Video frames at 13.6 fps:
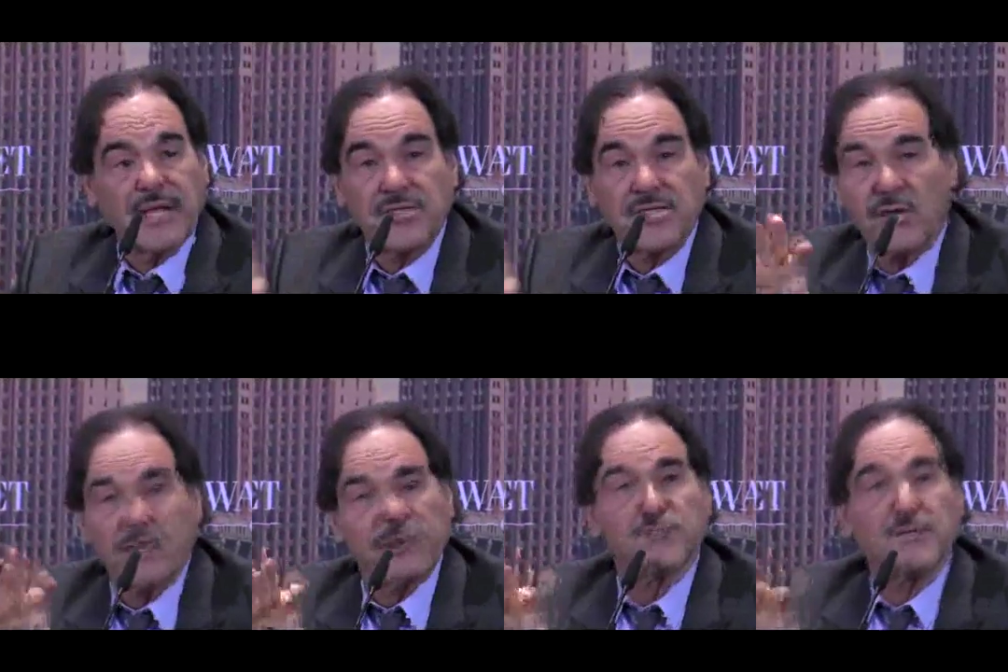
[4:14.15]
That's
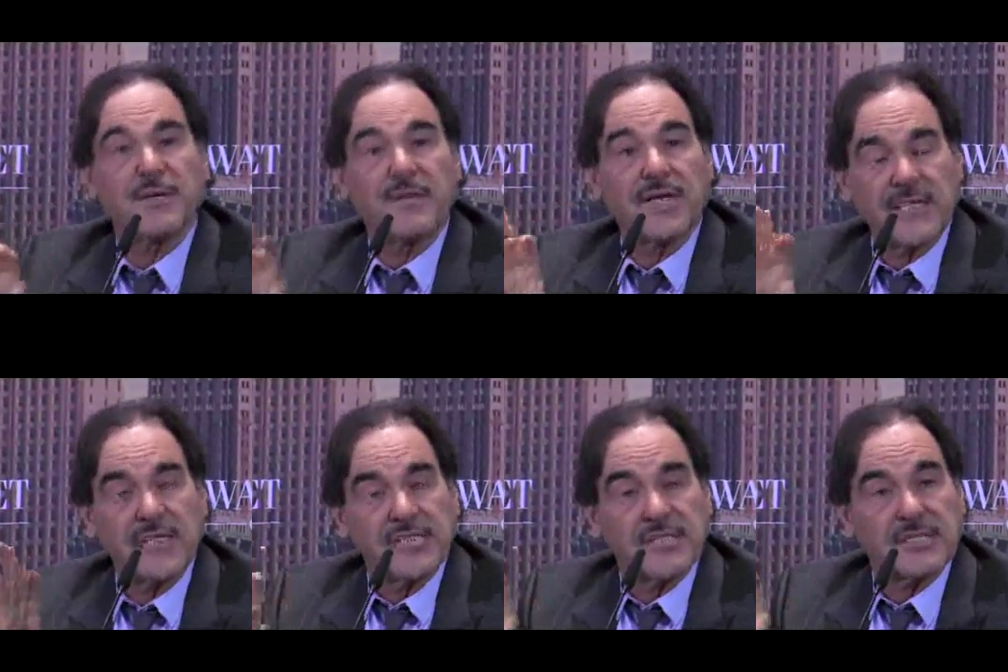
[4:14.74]
always being
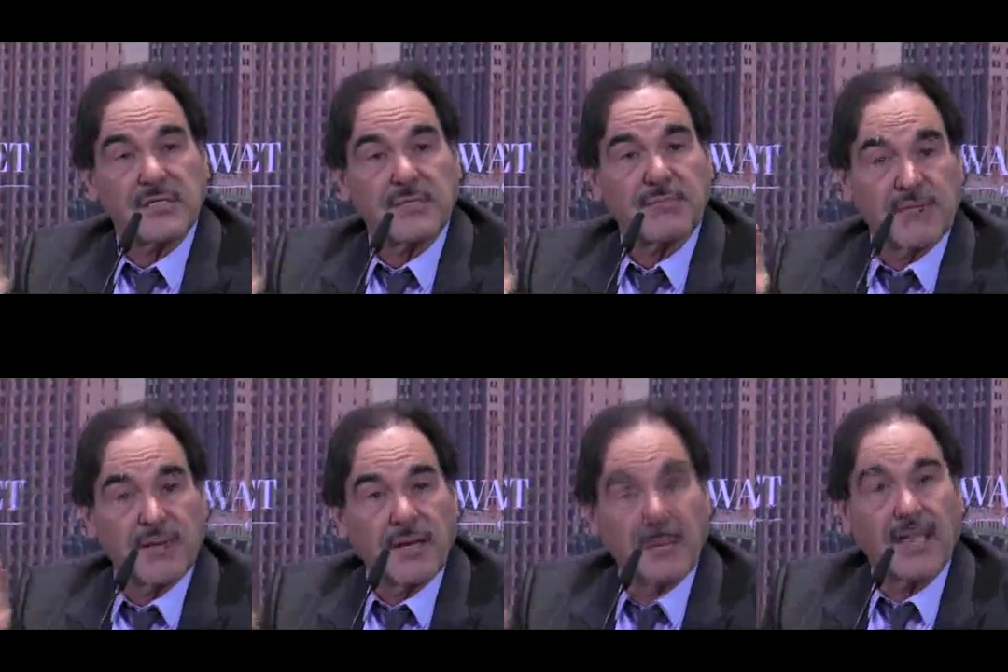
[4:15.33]
tested
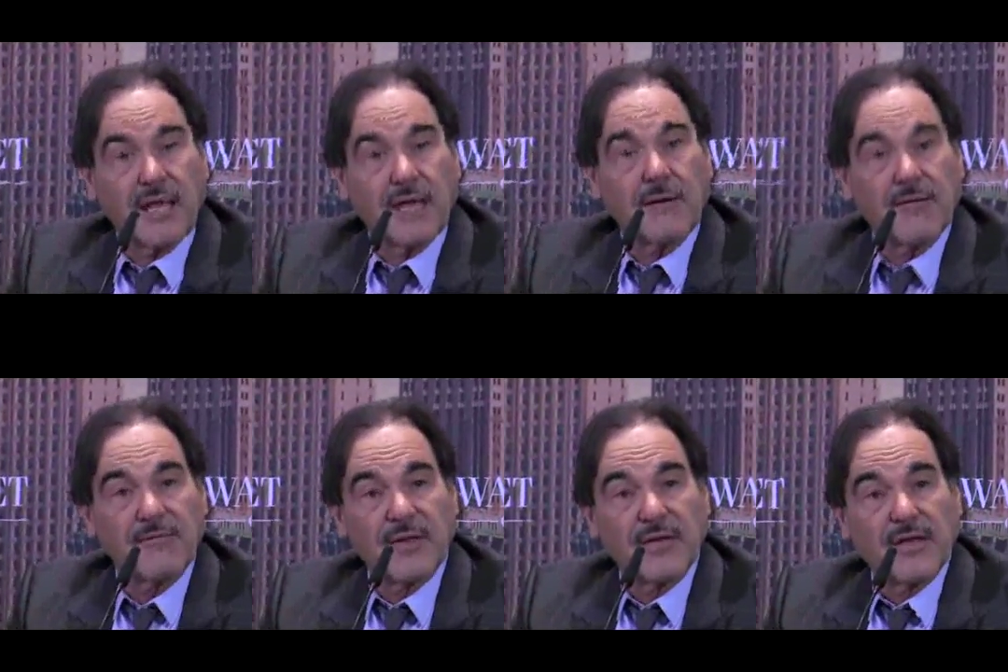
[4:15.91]
by money
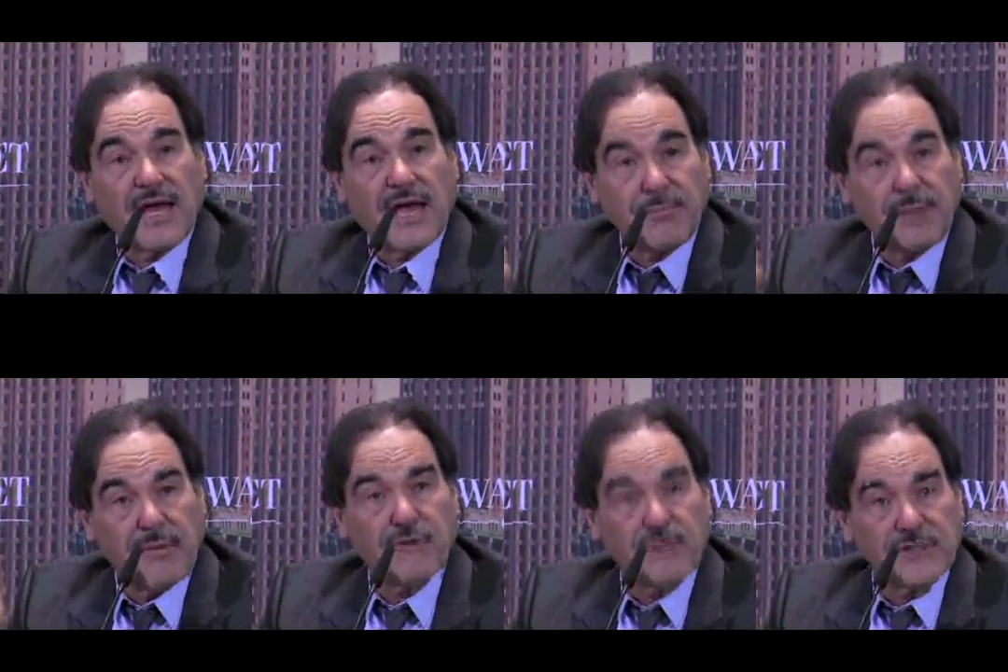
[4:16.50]
and
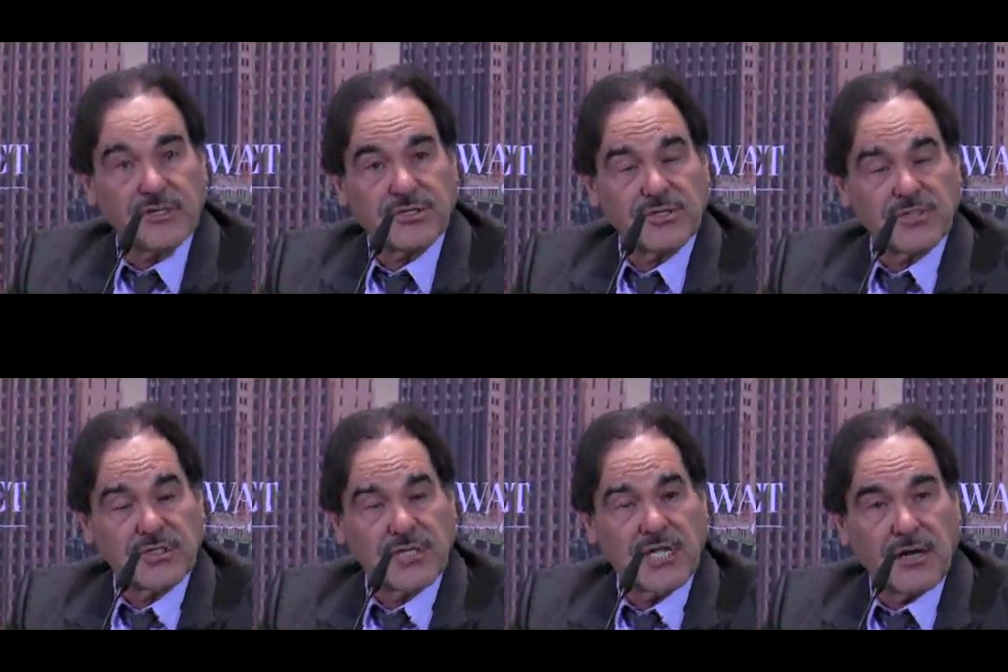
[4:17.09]
by pressure,
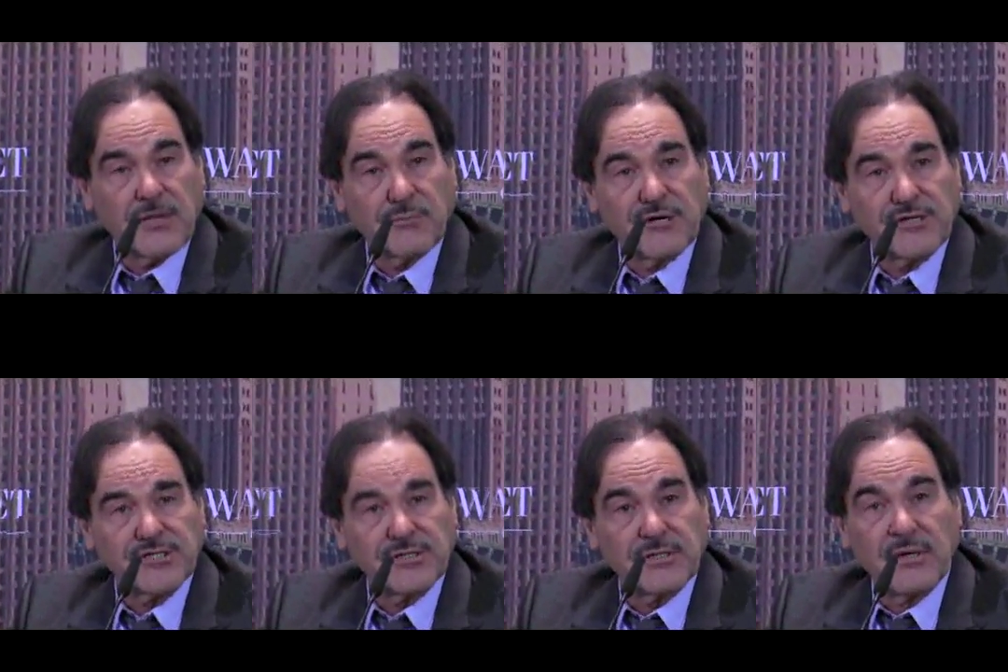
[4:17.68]
societal
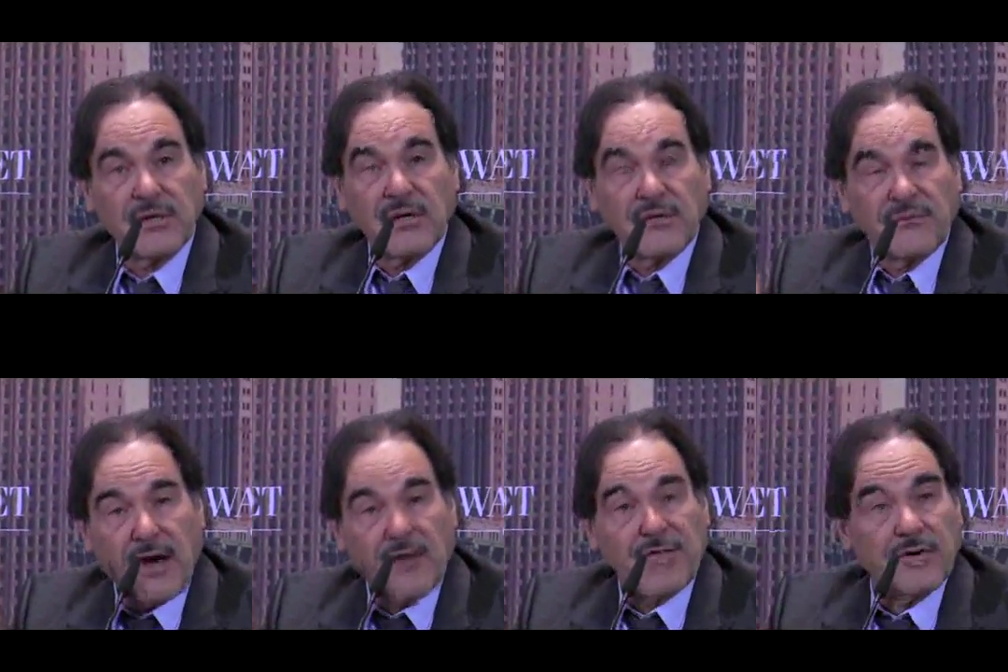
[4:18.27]
pressure.
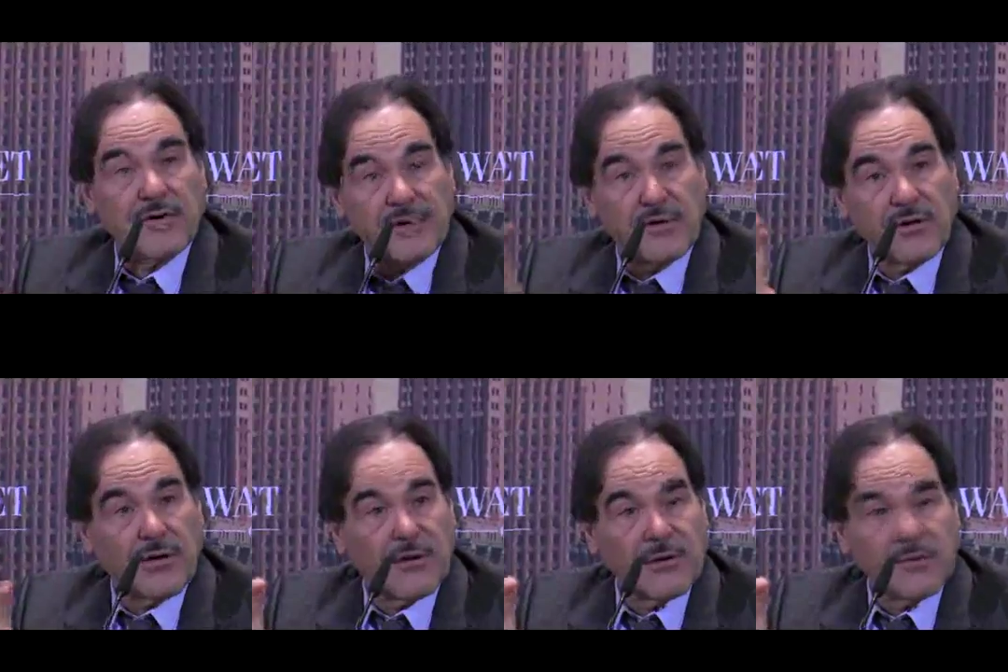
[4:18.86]
Father and
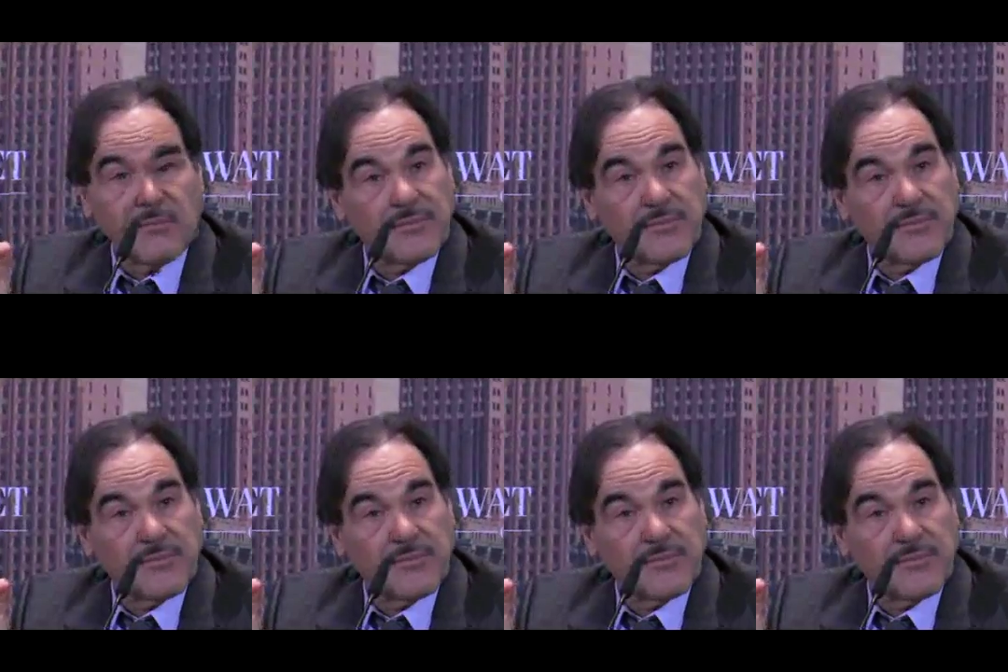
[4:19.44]
daughter